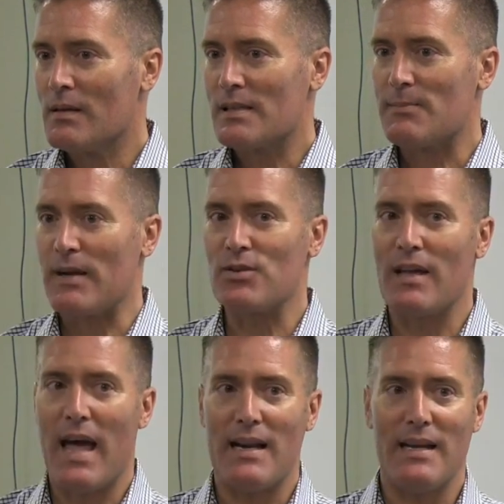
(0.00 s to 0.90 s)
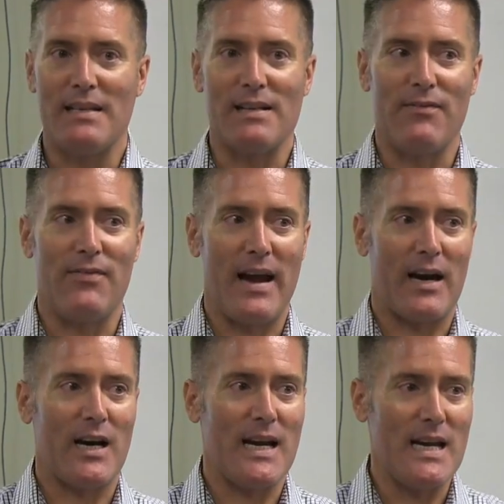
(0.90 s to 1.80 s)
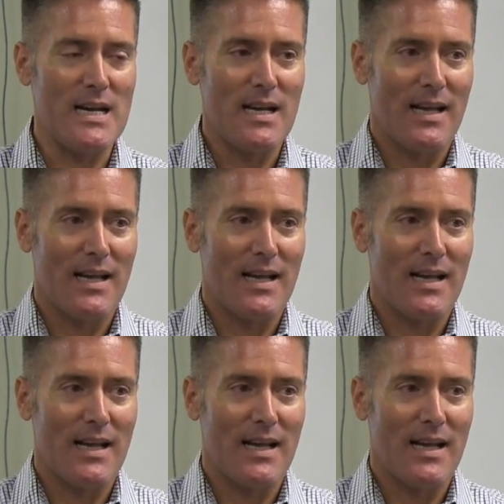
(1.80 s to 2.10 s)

Special ed is a very